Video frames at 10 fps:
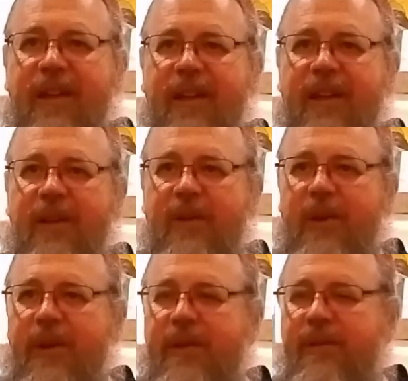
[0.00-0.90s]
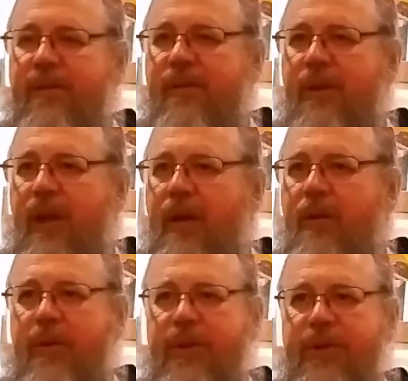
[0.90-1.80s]
All right.
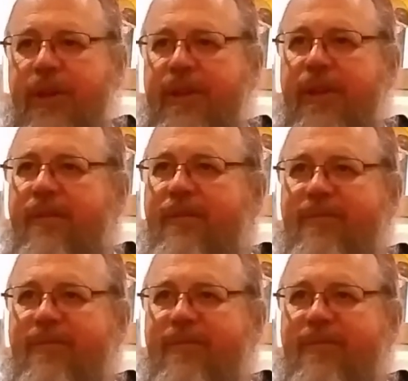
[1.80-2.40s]
We're just ending.